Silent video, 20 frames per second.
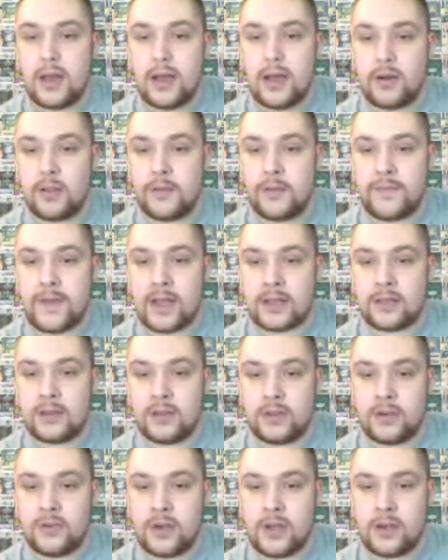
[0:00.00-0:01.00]
I know the fact that
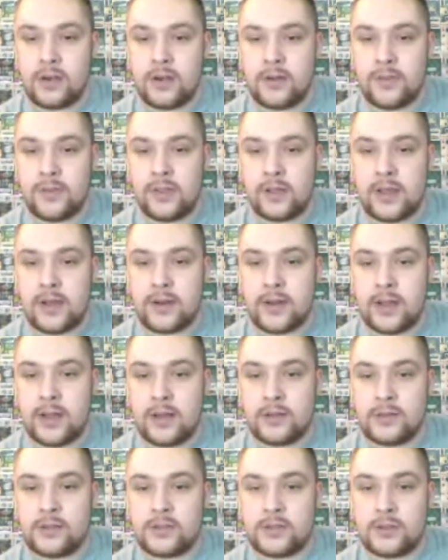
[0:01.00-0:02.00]
the creator of the Loud
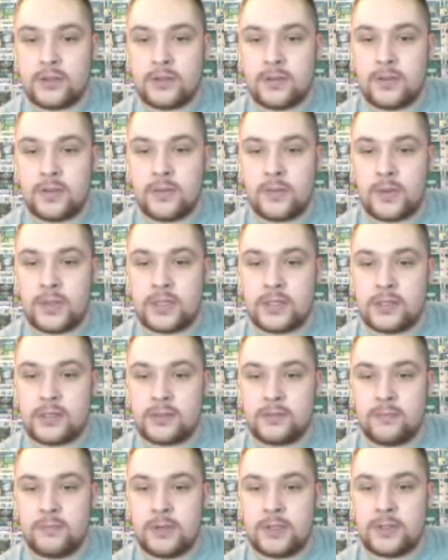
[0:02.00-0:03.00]
House
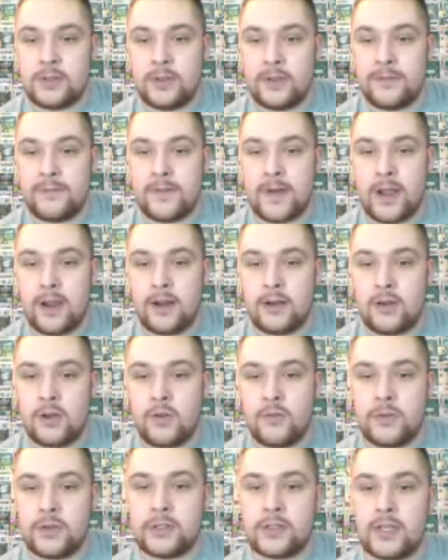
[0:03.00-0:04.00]
was recently fired
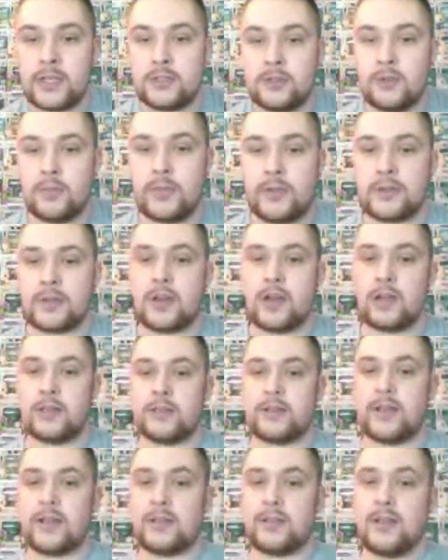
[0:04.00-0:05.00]
over sexual
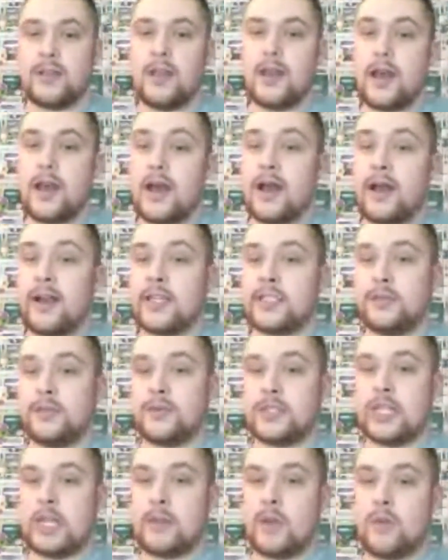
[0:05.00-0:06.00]
misconduct. I actually
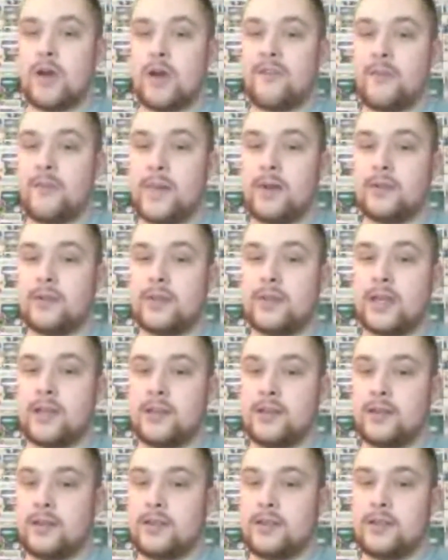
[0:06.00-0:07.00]
was telling my wife about
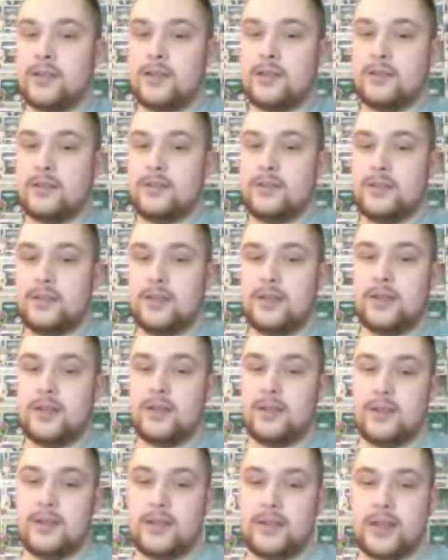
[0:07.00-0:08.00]
that, and
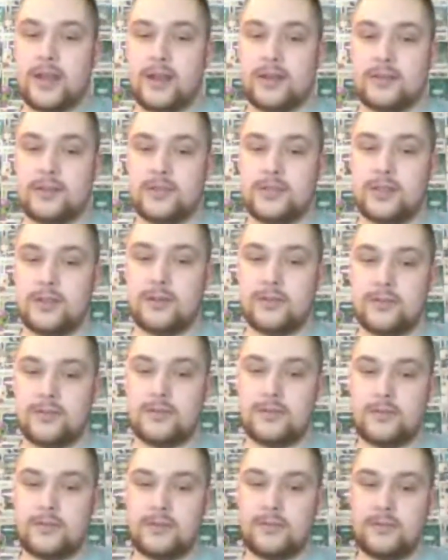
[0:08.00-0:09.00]
yeah, so
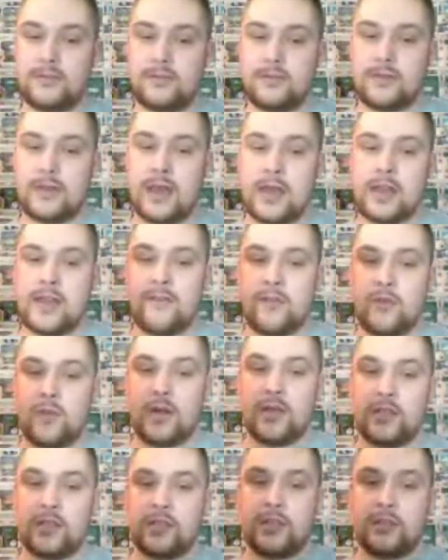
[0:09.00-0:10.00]
I never
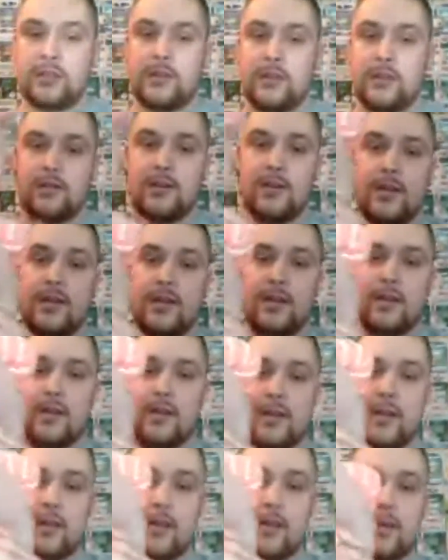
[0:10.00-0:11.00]
watched it though.
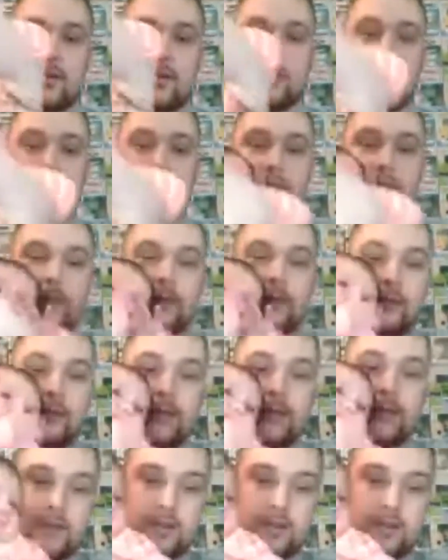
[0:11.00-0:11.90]
And here she is.